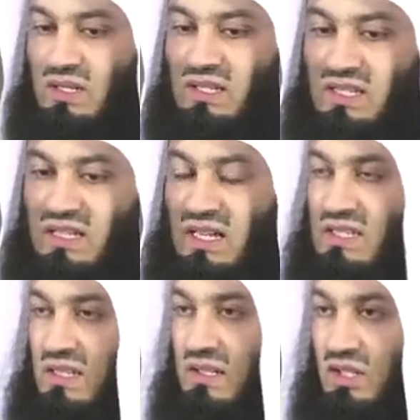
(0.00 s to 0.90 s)
and these
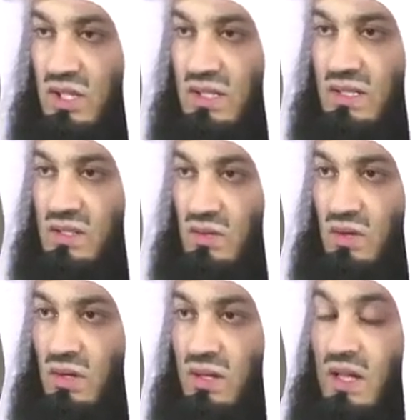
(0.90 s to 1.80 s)
guys are legit and so
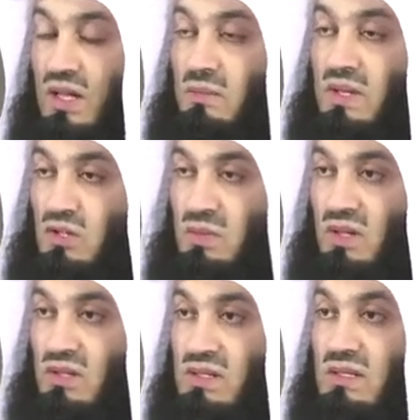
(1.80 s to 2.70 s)
on. But to be
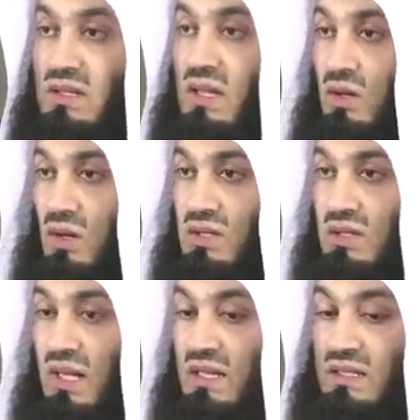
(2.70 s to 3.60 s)
honest, they're not.
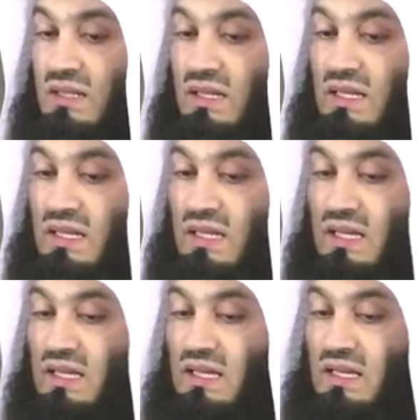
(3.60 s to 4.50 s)
And the
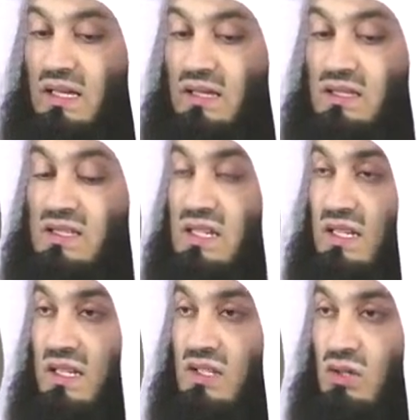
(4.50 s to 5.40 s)

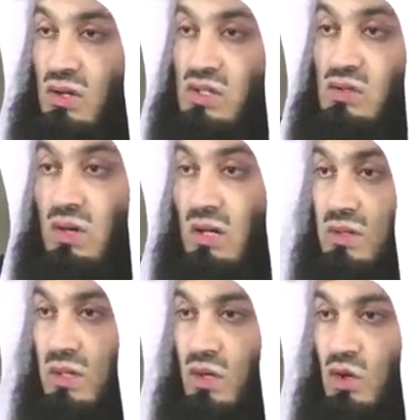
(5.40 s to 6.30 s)
senior scholars throughout
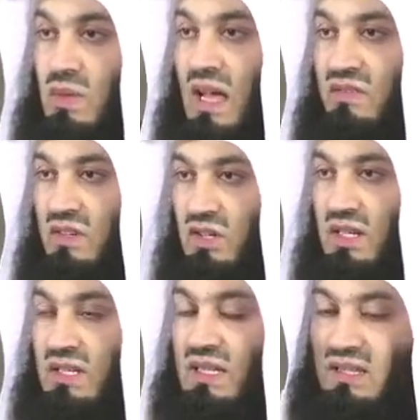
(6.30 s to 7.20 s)
the globe have
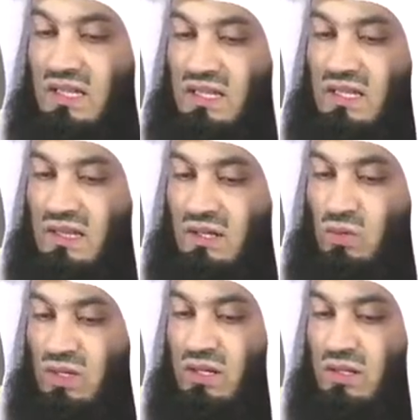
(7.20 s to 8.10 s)
agreed that
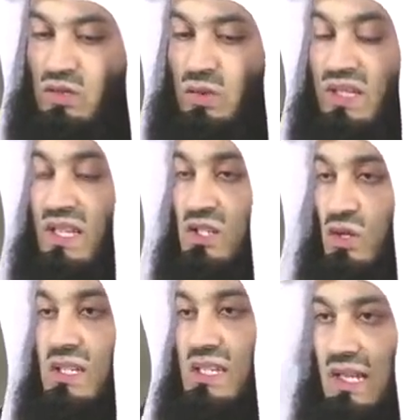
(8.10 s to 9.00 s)
what they're doing is
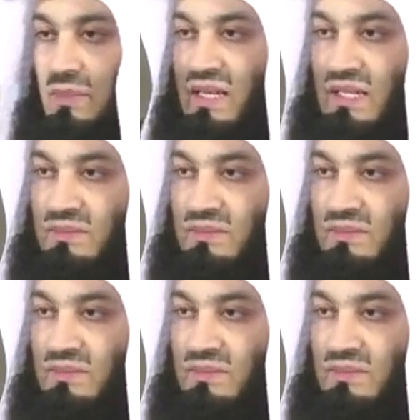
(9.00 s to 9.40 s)
not Islamic.